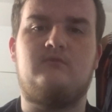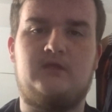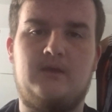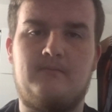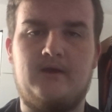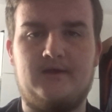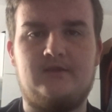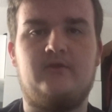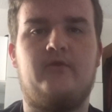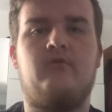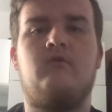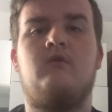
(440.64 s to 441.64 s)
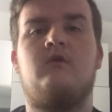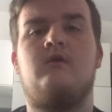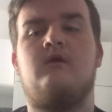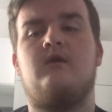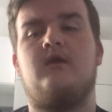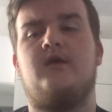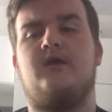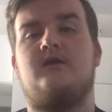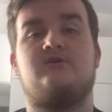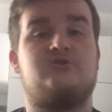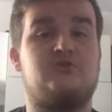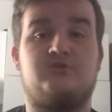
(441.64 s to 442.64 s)
get back to you
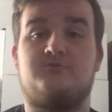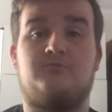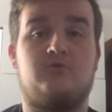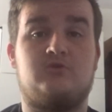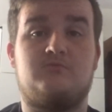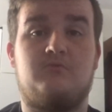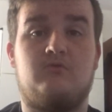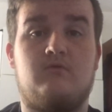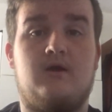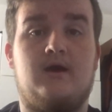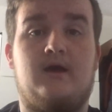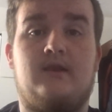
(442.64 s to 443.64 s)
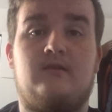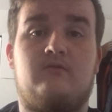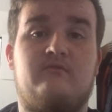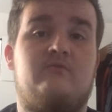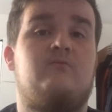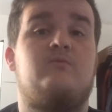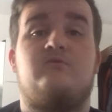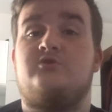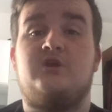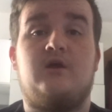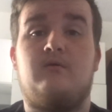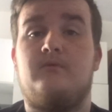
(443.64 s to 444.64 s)
as soon as possible, and we'll
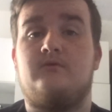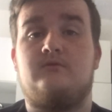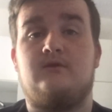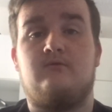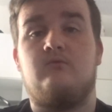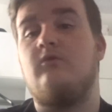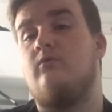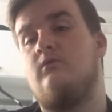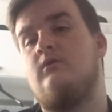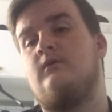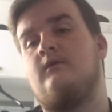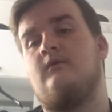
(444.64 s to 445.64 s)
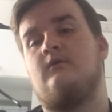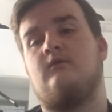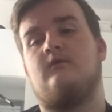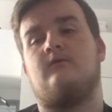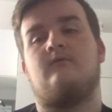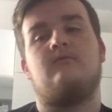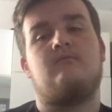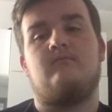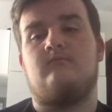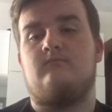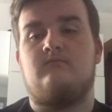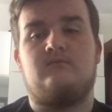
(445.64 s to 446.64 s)
chat about it. We'll
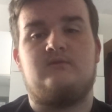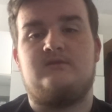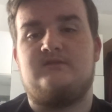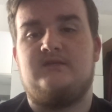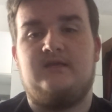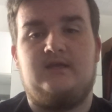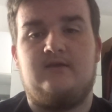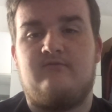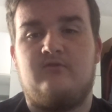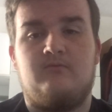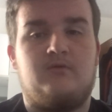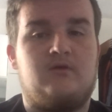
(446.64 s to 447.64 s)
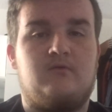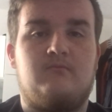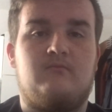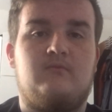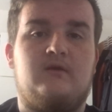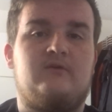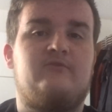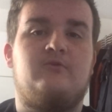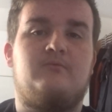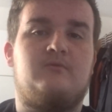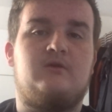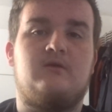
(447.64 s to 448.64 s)
see if you
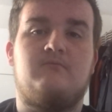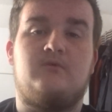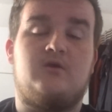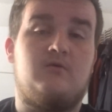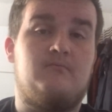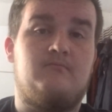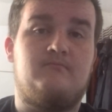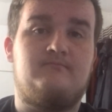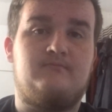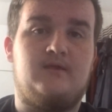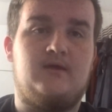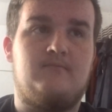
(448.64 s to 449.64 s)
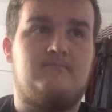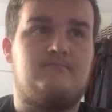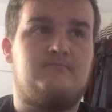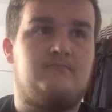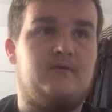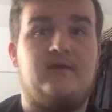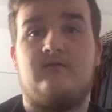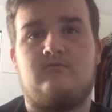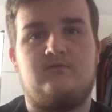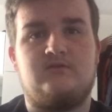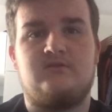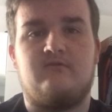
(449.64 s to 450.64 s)
can become better
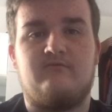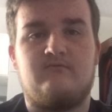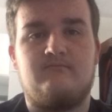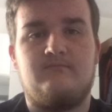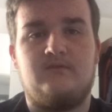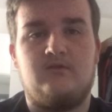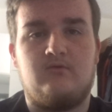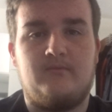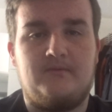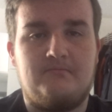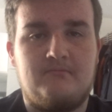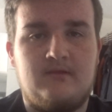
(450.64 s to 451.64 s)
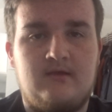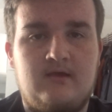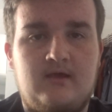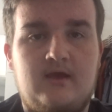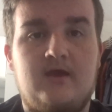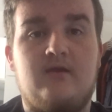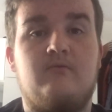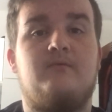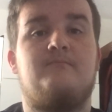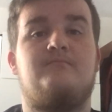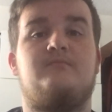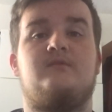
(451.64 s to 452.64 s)
and stuff. You know what I mean? Anyway,
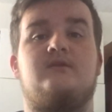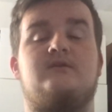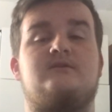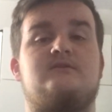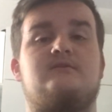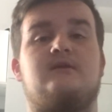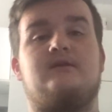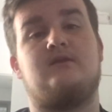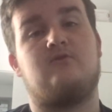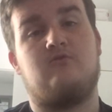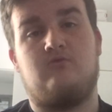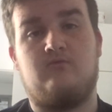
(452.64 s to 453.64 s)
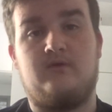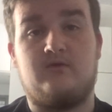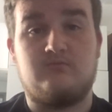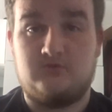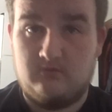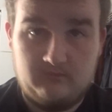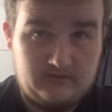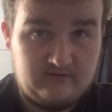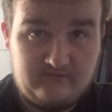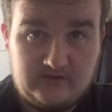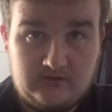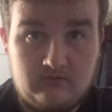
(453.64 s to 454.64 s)
I didn't know where I was going with
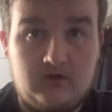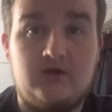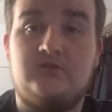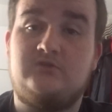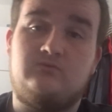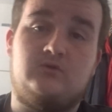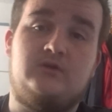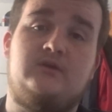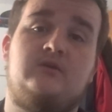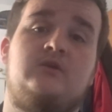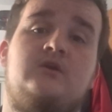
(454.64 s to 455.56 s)
this video. I just want to